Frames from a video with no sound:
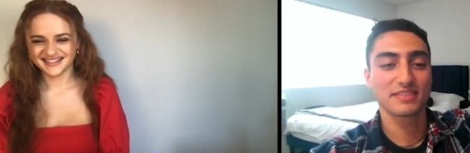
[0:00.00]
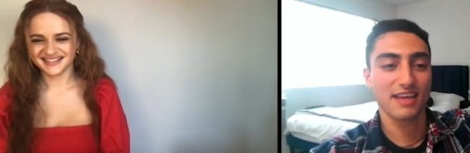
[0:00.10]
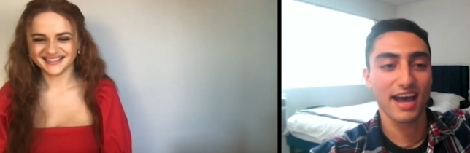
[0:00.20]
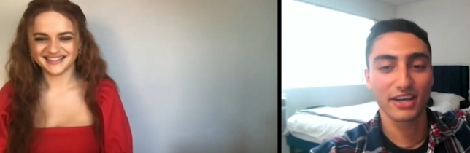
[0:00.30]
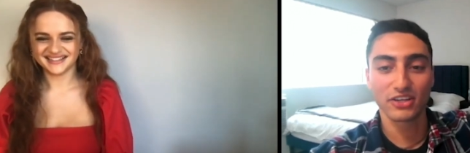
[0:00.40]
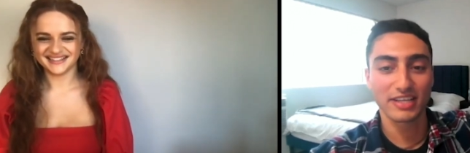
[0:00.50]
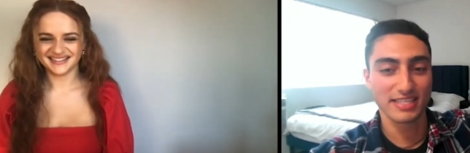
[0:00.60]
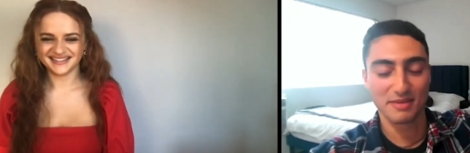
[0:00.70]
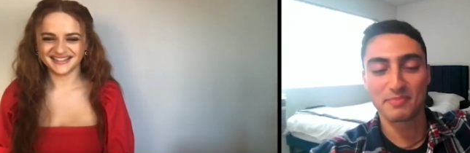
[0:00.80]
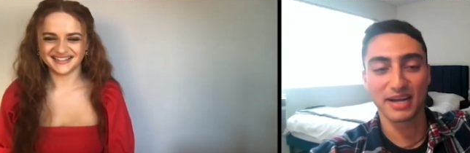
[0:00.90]
Speaker 1: of
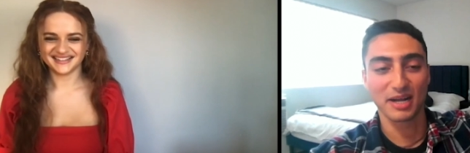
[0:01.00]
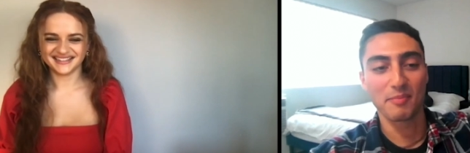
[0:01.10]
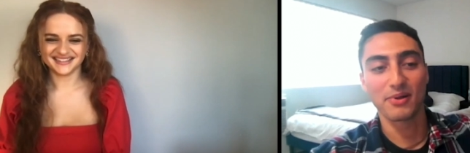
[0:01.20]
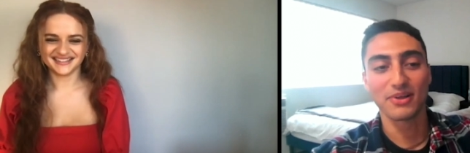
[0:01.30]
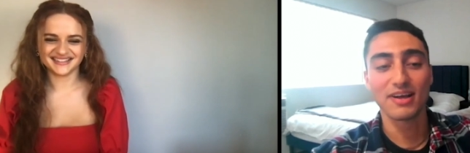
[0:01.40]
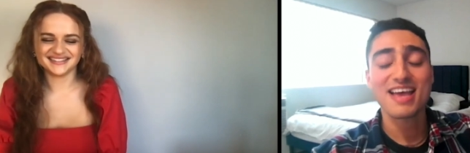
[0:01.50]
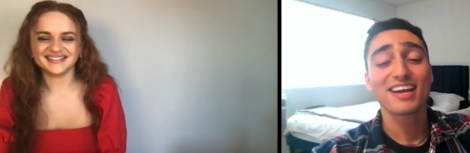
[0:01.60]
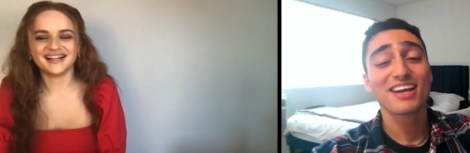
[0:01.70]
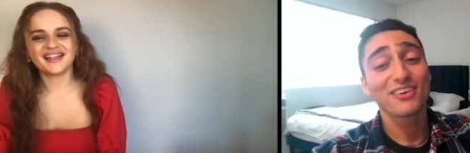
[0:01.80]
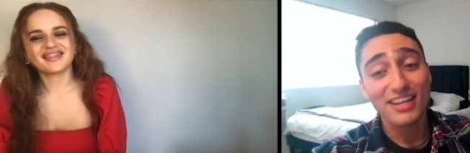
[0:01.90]
style is impeccable.
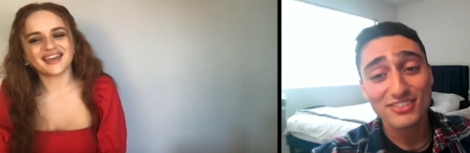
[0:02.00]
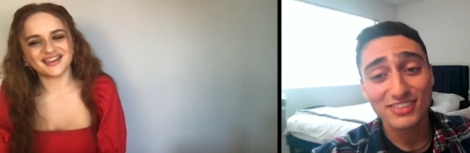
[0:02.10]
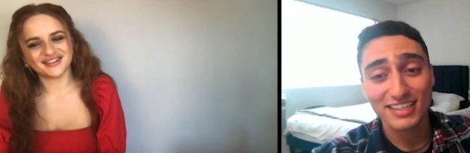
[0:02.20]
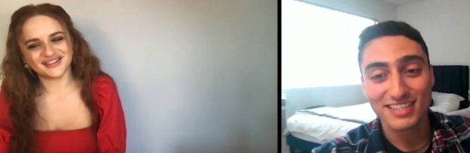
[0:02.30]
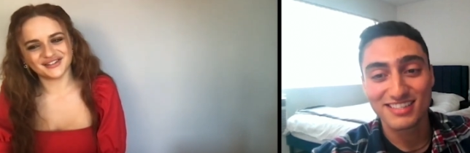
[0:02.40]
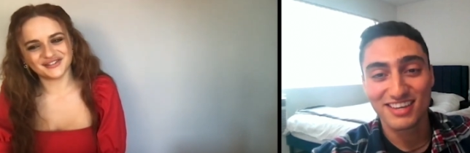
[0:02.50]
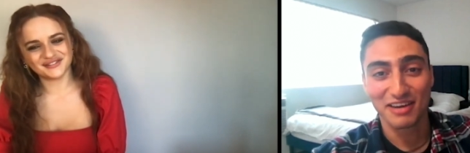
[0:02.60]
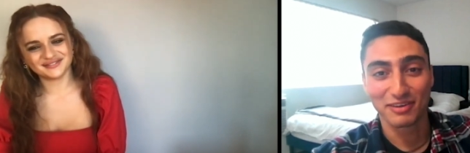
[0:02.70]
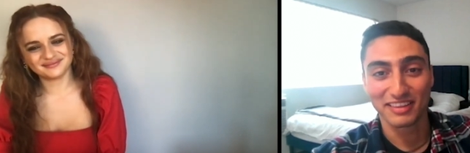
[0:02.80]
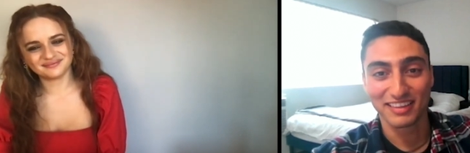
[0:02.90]
Congratulations
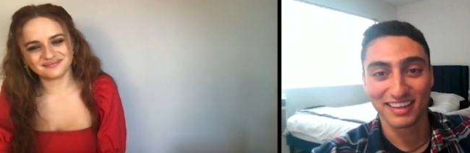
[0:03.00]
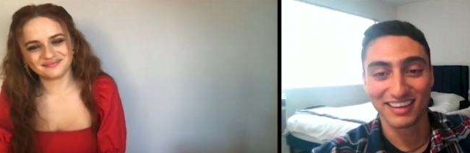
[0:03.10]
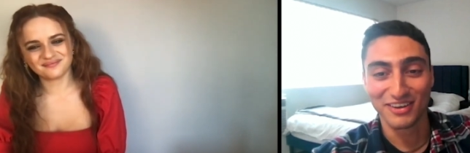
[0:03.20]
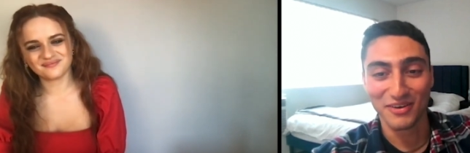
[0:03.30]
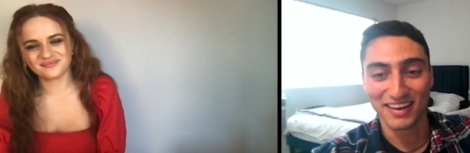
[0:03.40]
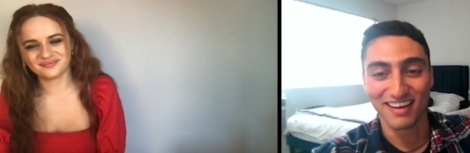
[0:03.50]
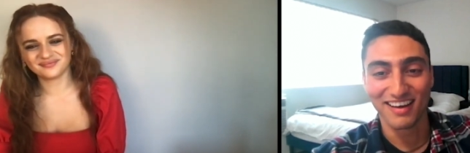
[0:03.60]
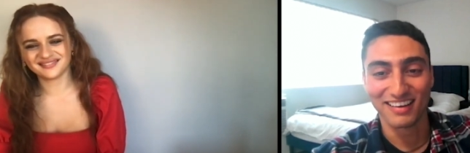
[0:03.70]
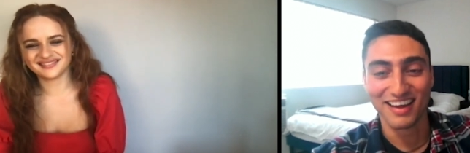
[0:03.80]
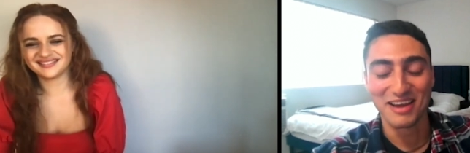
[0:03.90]
on everything going
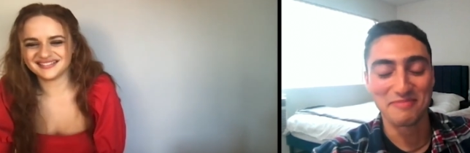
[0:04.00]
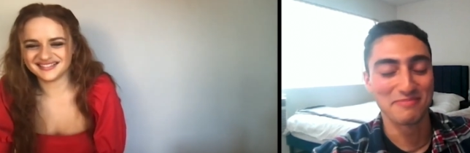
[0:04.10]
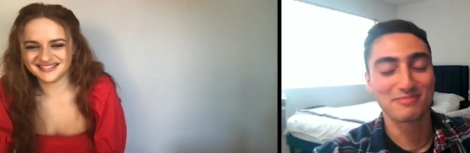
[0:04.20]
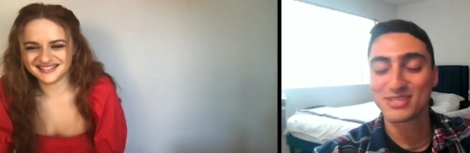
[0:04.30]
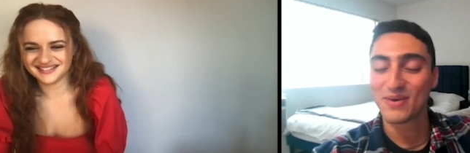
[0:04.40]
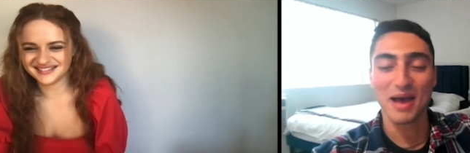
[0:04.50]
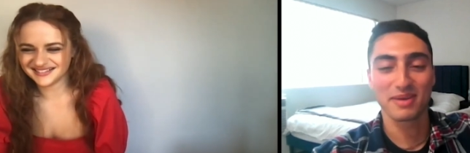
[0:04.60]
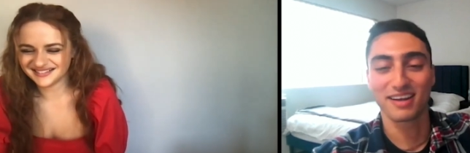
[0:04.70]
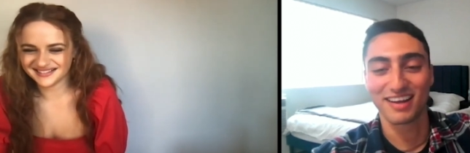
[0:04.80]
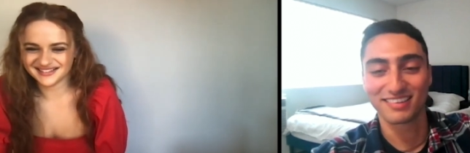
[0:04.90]
on. I'm so
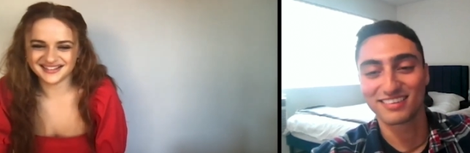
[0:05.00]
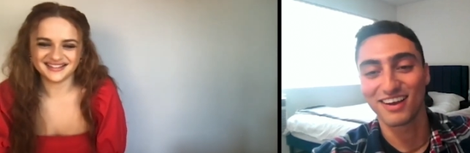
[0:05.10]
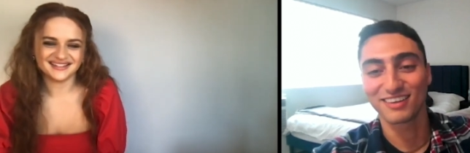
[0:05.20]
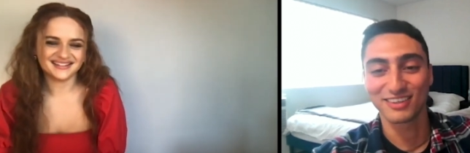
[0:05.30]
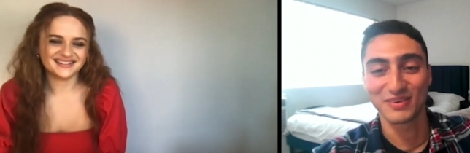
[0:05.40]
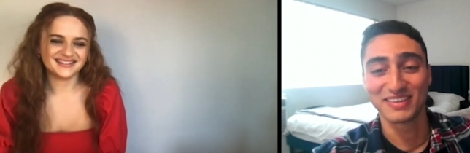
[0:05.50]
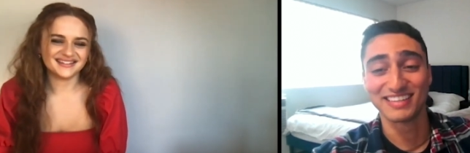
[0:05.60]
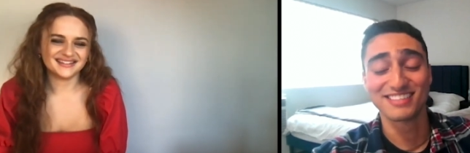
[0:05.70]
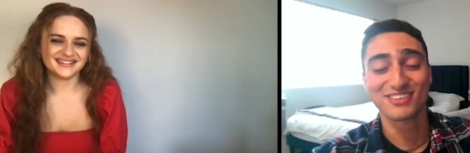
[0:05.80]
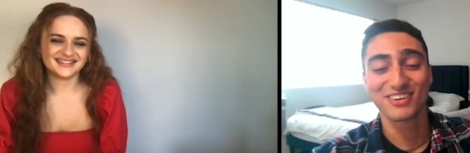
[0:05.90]
happy I got to talk to you,
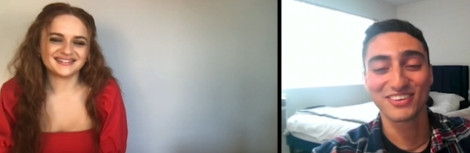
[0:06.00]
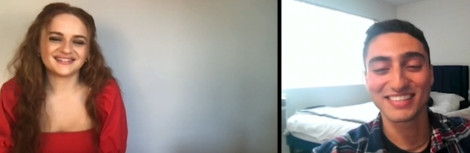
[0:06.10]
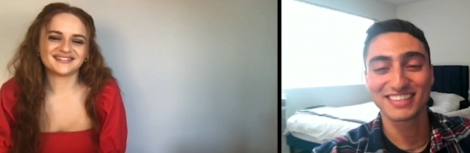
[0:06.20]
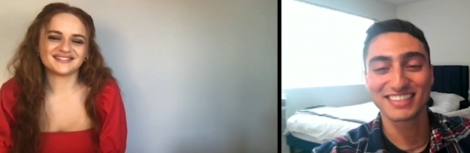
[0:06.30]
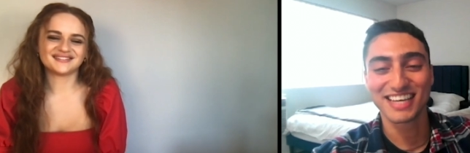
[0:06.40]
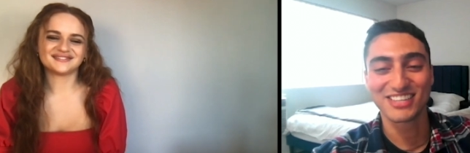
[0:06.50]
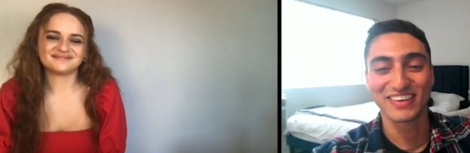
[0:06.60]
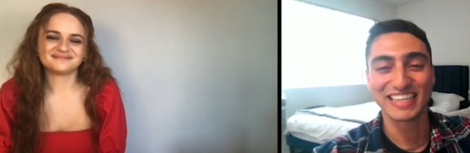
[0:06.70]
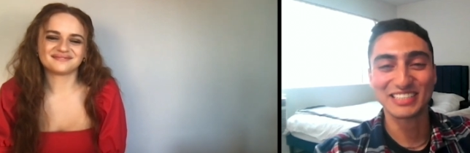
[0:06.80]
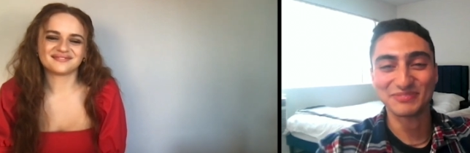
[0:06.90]
and
Speaker 2: enjoy the
Speaker 1: rest oh, of your day,
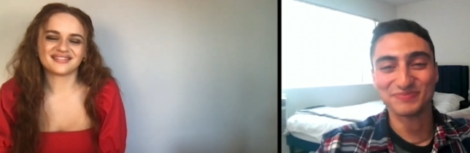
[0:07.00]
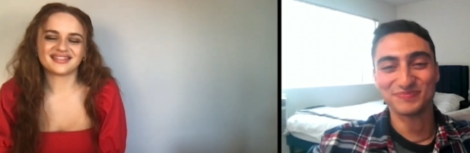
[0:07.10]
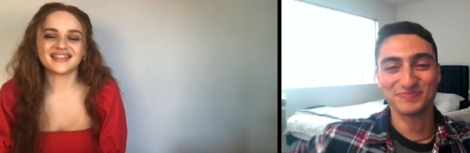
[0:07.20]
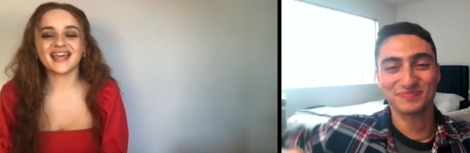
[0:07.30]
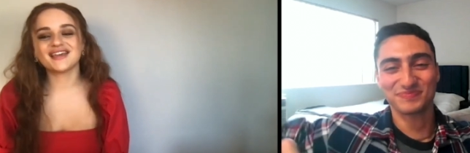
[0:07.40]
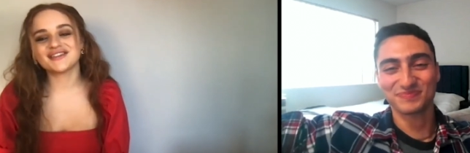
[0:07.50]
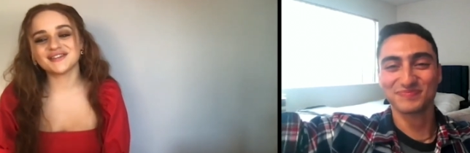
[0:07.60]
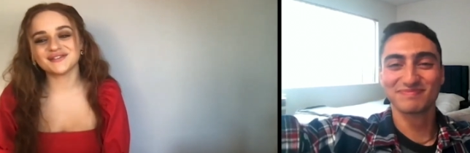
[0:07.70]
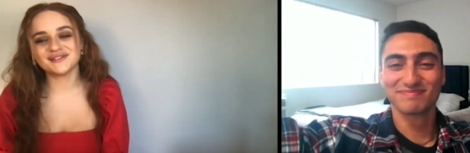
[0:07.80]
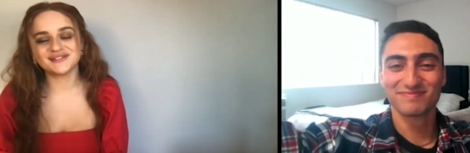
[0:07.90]
Joey.
Speaker 2: Thank
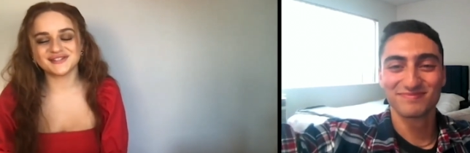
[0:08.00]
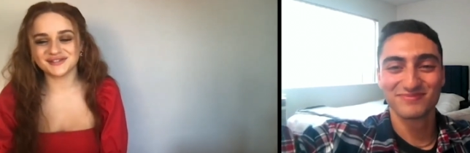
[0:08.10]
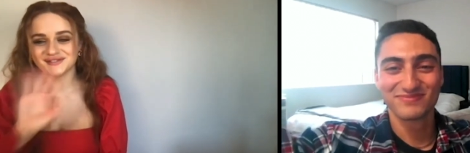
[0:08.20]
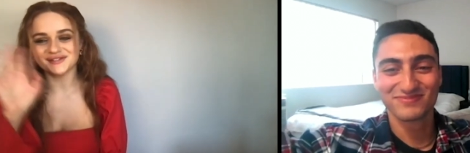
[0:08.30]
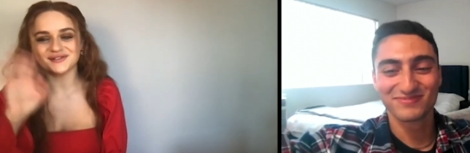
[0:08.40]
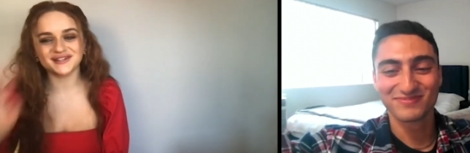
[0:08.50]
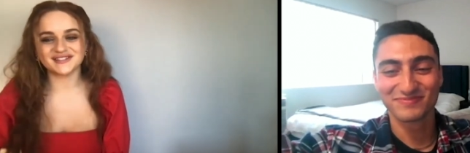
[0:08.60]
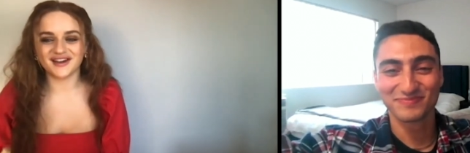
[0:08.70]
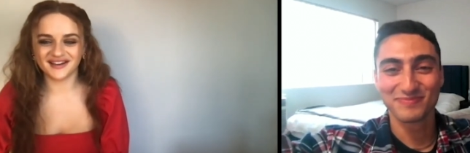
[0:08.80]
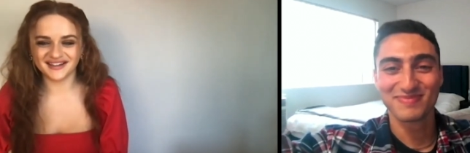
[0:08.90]
you. You too. So good
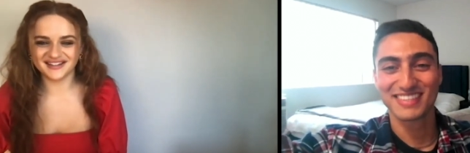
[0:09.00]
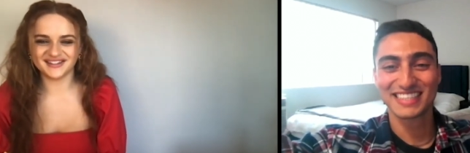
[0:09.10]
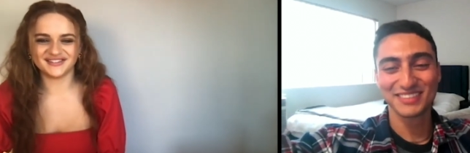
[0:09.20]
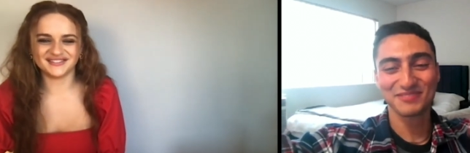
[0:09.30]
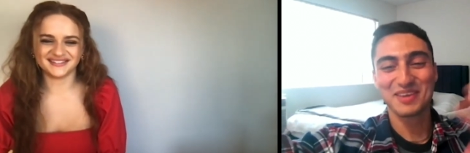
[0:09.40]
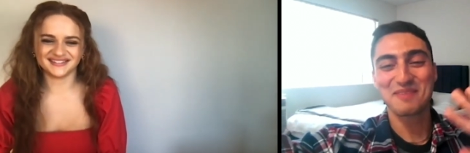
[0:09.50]
talking to you.